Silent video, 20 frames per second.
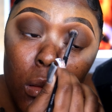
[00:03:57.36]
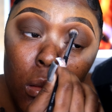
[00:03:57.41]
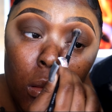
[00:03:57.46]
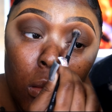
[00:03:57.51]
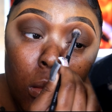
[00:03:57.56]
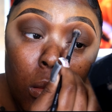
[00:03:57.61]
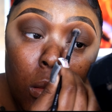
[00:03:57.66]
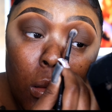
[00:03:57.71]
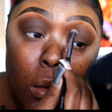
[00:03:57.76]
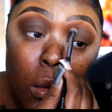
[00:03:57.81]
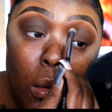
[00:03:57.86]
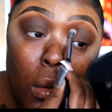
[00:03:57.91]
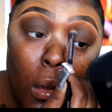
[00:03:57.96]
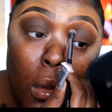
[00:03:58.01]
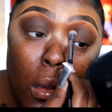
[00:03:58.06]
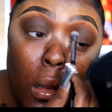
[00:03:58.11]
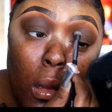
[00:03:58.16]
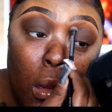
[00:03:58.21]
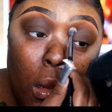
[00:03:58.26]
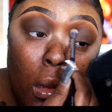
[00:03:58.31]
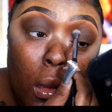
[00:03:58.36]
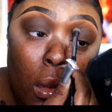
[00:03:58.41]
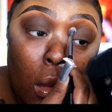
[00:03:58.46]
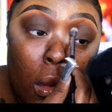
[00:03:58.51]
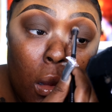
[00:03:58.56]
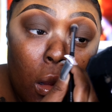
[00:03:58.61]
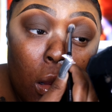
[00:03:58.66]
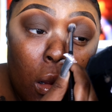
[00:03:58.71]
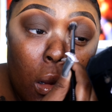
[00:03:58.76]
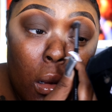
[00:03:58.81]
go back and forth and I
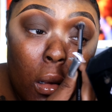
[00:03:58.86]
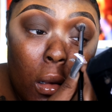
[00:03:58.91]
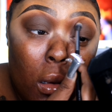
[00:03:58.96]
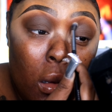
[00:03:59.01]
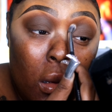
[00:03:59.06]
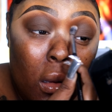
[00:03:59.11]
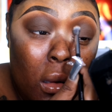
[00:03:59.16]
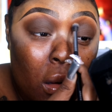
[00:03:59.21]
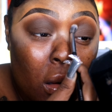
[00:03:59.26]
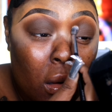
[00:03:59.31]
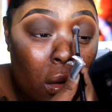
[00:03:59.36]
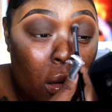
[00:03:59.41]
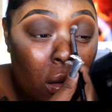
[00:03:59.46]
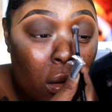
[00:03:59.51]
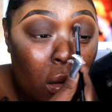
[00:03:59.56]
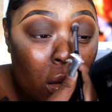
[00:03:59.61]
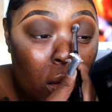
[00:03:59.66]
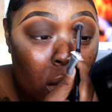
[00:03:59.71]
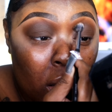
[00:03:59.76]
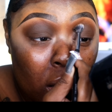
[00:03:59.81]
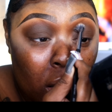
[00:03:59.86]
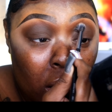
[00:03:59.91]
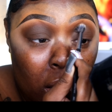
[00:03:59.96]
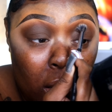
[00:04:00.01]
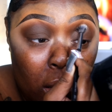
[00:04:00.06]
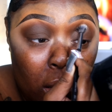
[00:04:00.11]
blend it until I got the